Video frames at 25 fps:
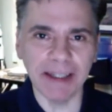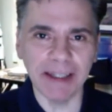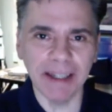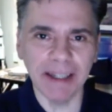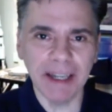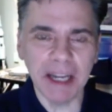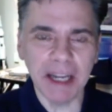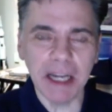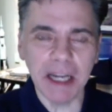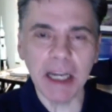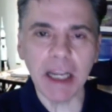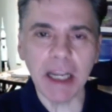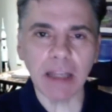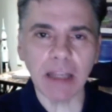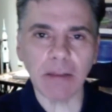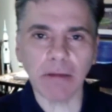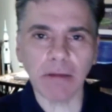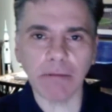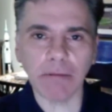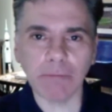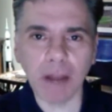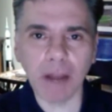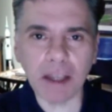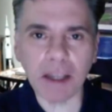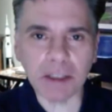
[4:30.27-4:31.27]
get
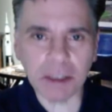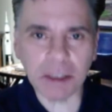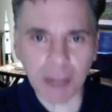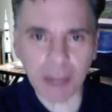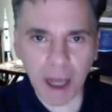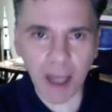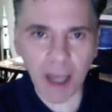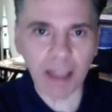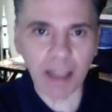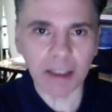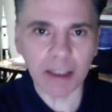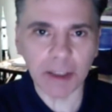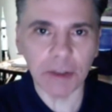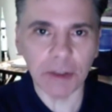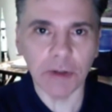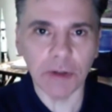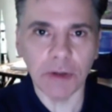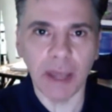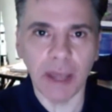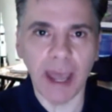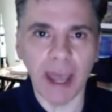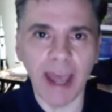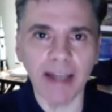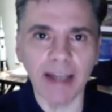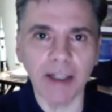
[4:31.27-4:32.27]
thrust onto the
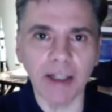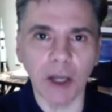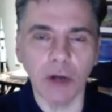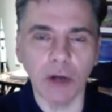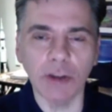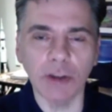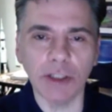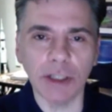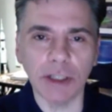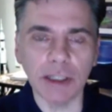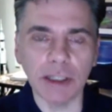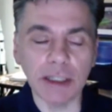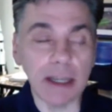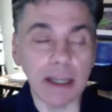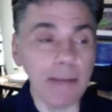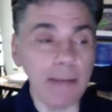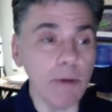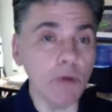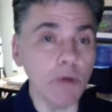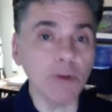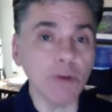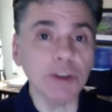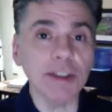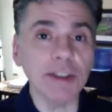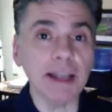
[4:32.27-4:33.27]
head coach of the team
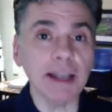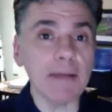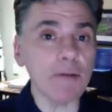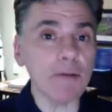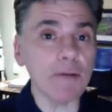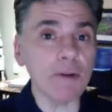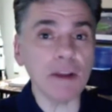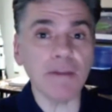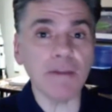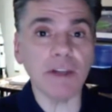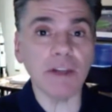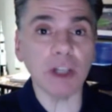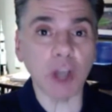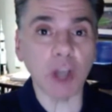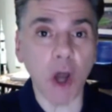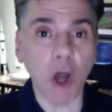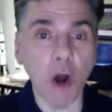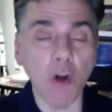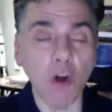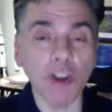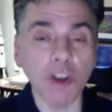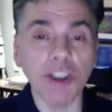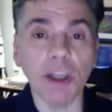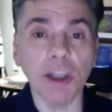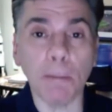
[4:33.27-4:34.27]
who's never even
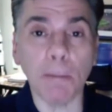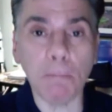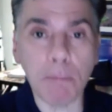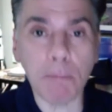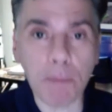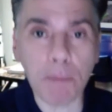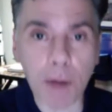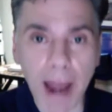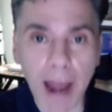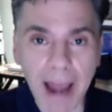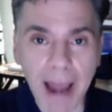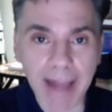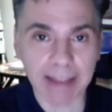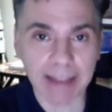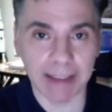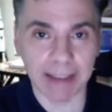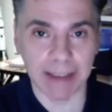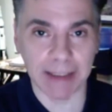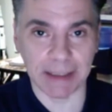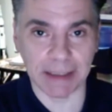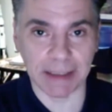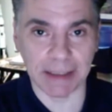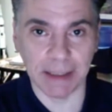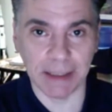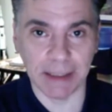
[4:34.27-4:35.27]
coached a
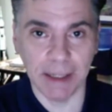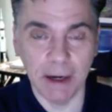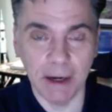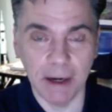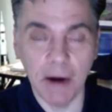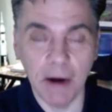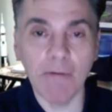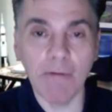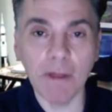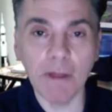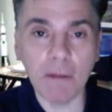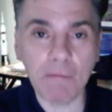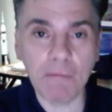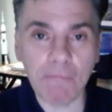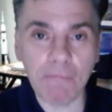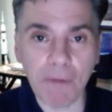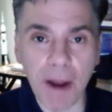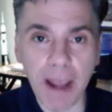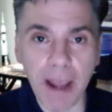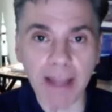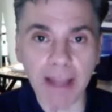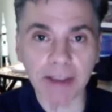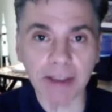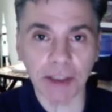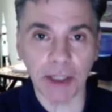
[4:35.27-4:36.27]
practice for the
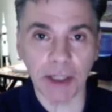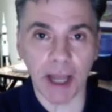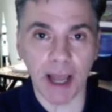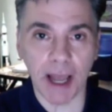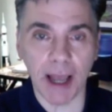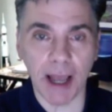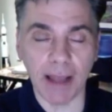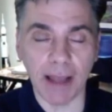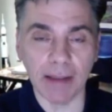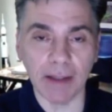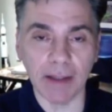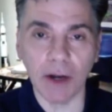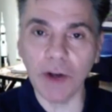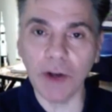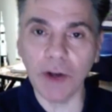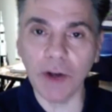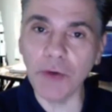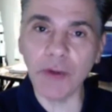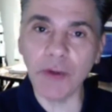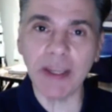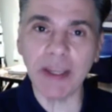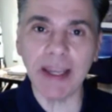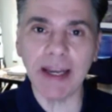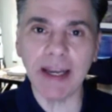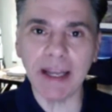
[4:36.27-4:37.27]
franchise? Are you
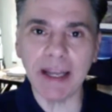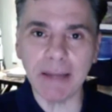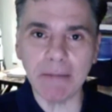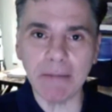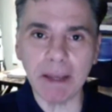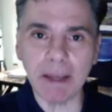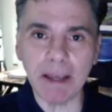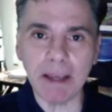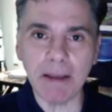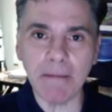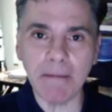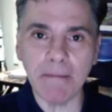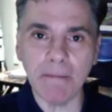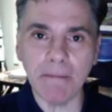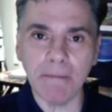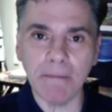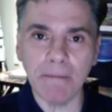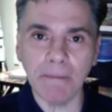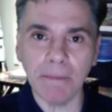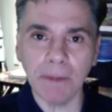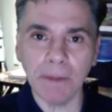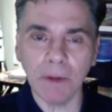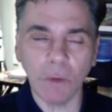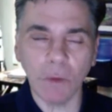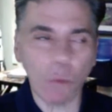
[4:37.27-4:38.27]
kidding me?
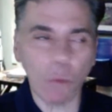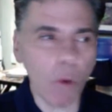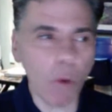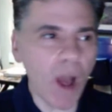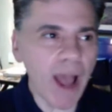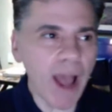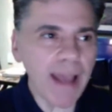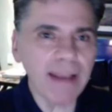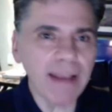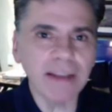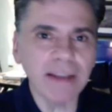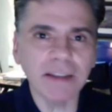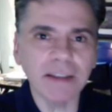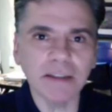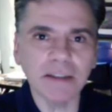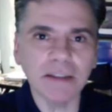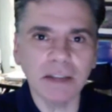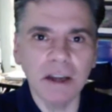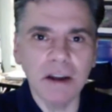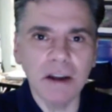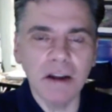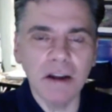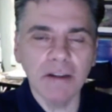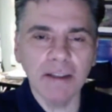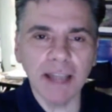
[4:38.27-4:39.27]
Why is
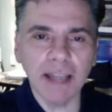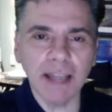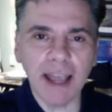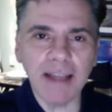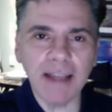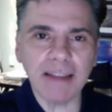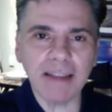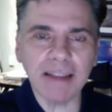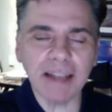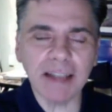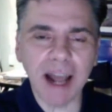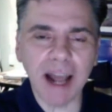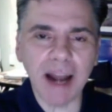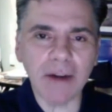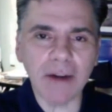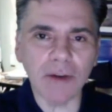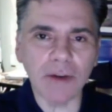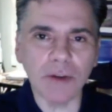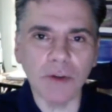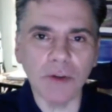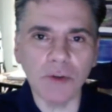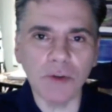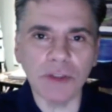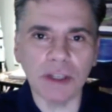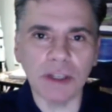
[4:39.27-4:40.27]
Dan Snyder
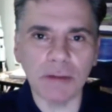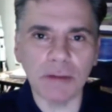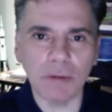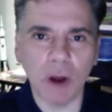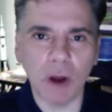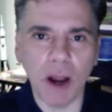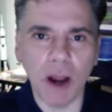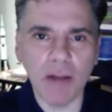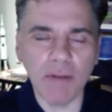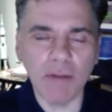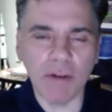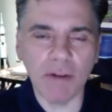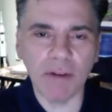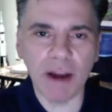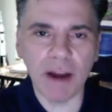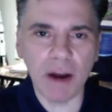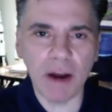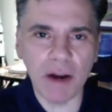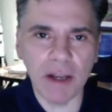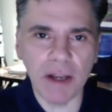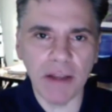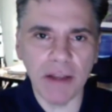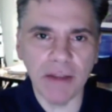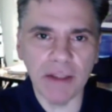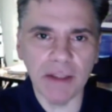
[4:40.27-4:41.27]
using Ron Rivera
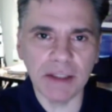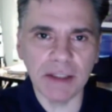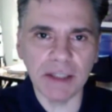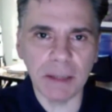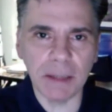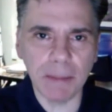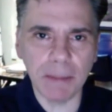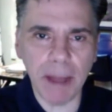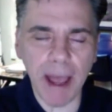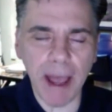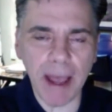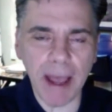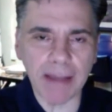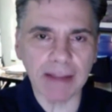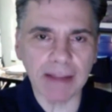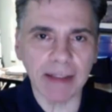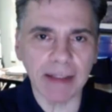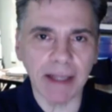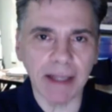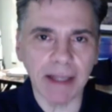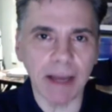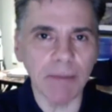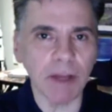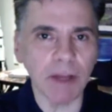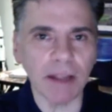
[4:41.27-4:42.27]
in this capacity?
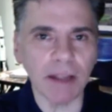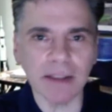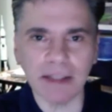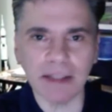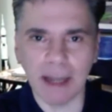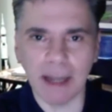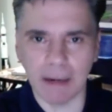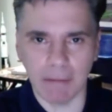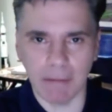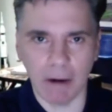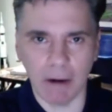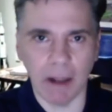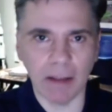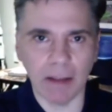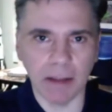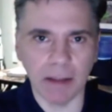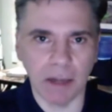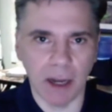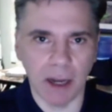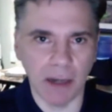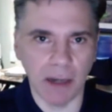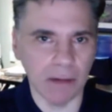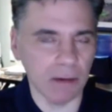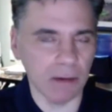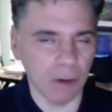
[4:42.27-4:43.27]
I'm not saying Ron's not
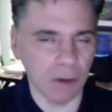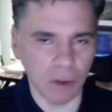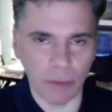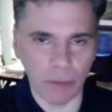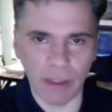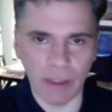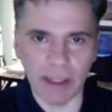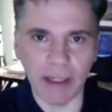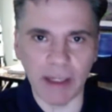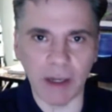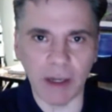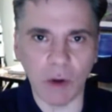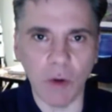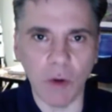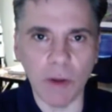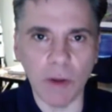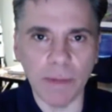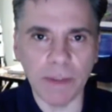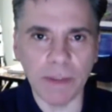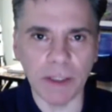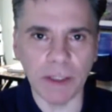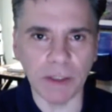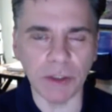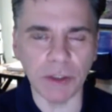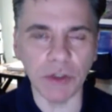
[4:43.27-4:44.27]
ultimately equipped
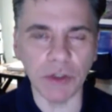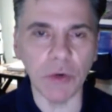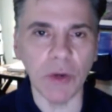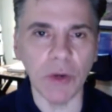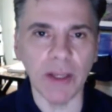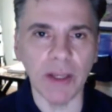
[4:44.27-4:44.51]
to do it,